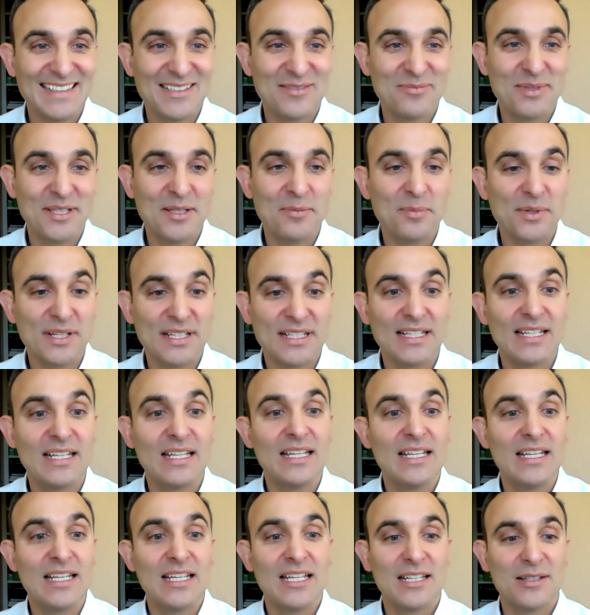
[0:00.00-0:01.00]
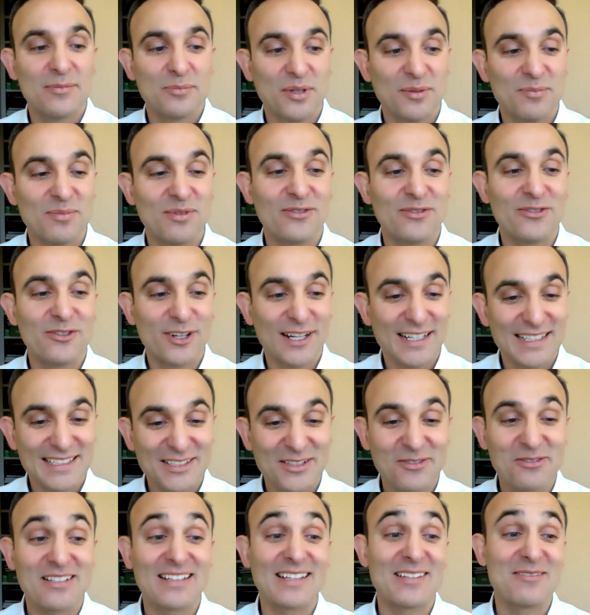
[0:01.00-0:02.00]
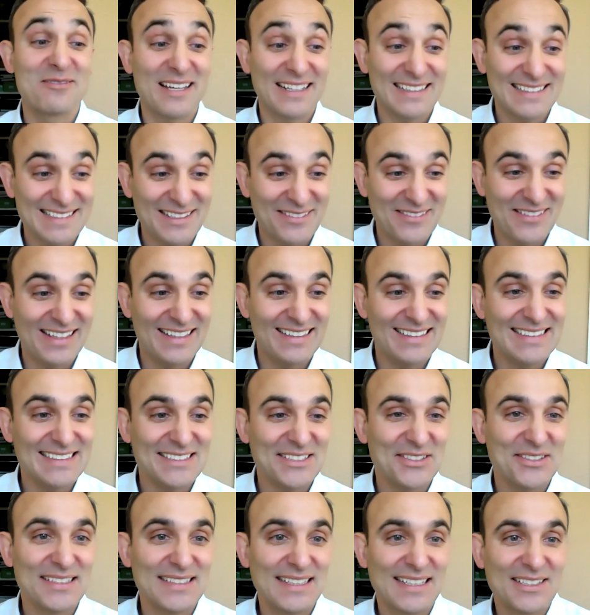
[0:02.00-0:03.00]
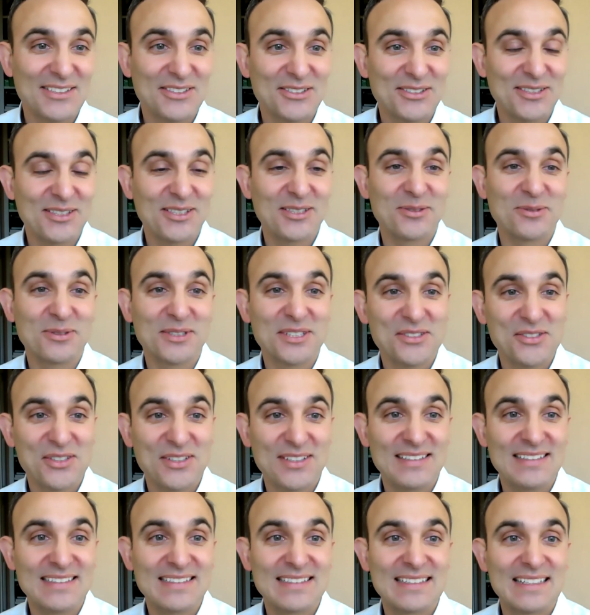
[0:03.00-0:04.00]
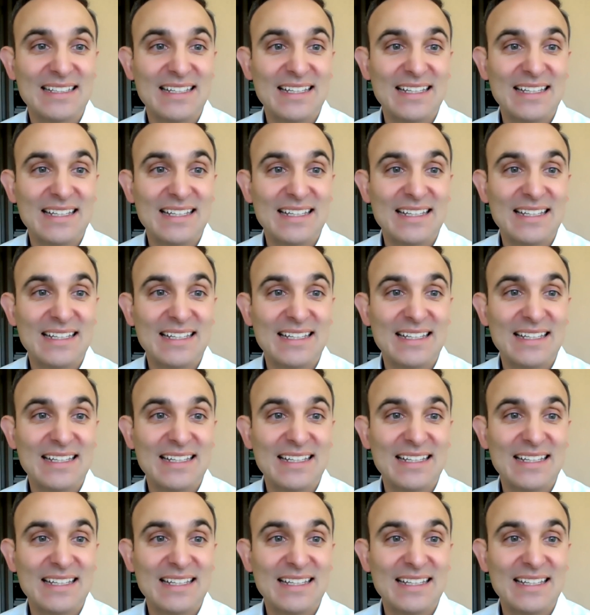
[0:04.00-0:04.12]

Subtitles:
a bit, but before I do, I want to get back to something else you said earlier, which is